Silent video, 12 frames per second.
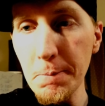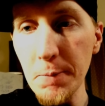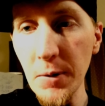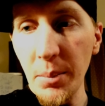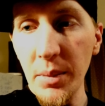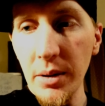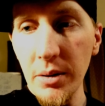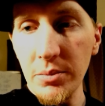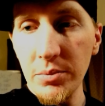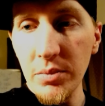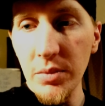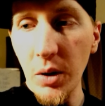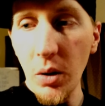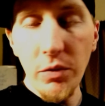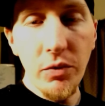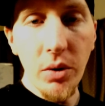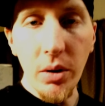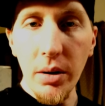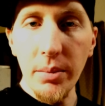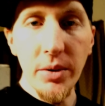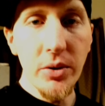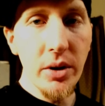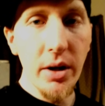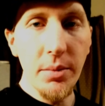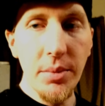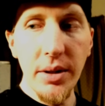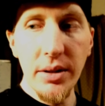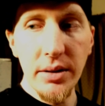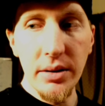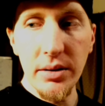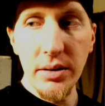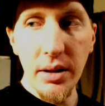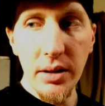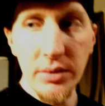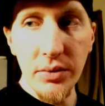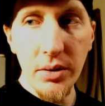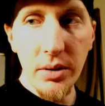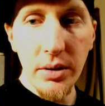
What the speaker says: gonna go for it. I'm gonna try to be successful.